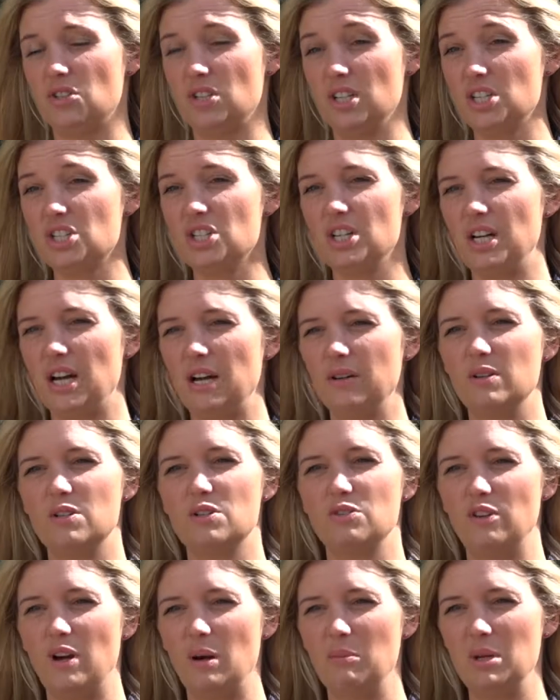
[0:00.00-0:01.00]
traditional Irish
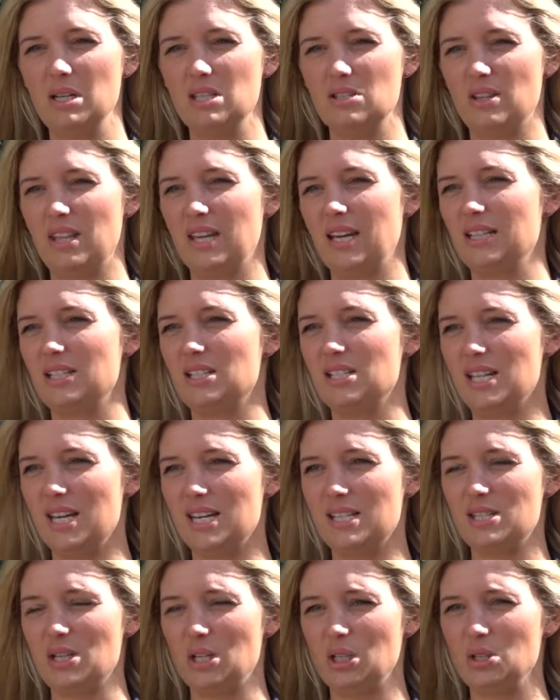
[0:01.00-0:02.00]
family, so they get to
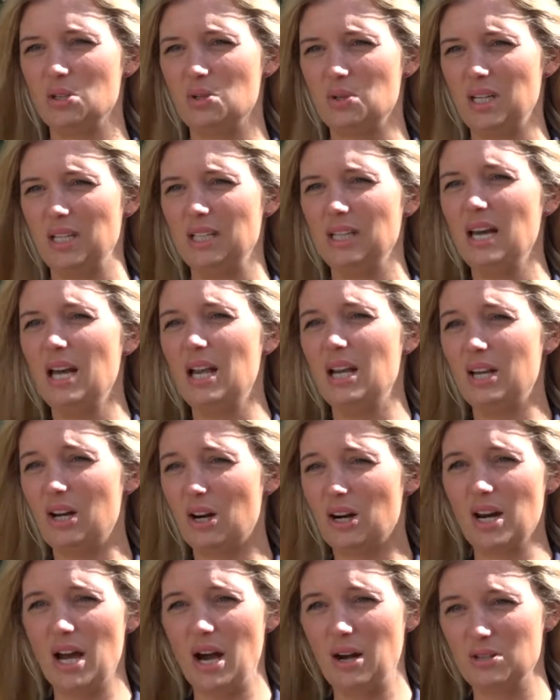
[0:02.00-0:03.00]
taste our cuisine,
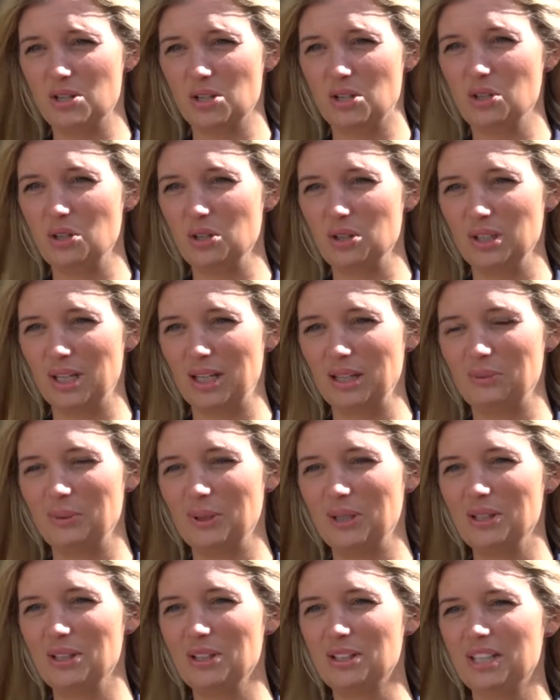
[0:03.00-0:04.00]
learn how to cook like we
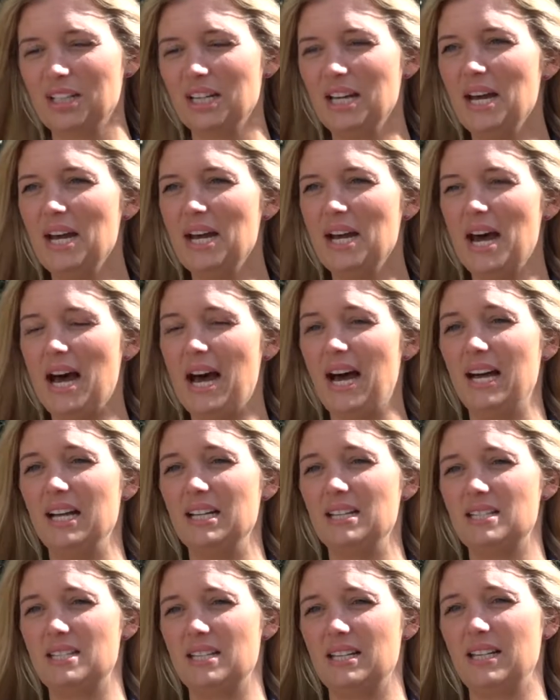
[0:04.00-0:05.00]
cook,
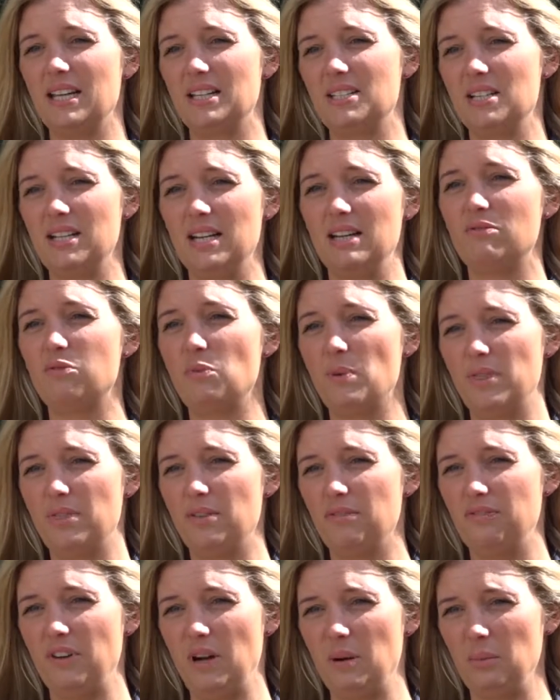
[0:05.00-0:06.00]
and get to live with the
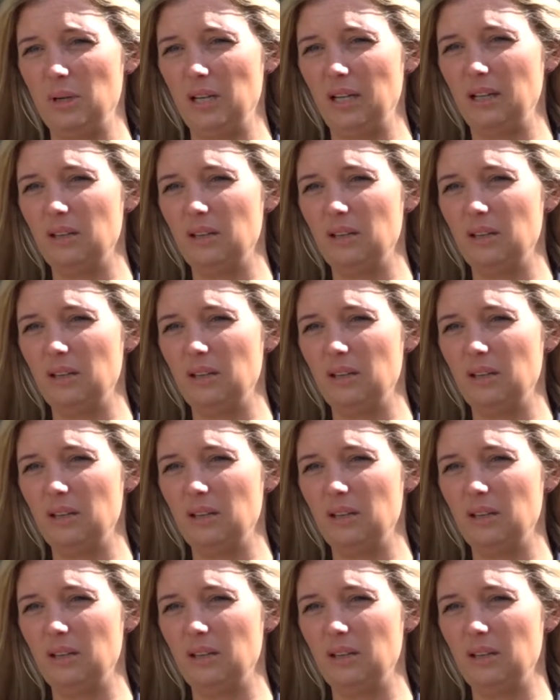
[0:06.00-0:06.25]
family,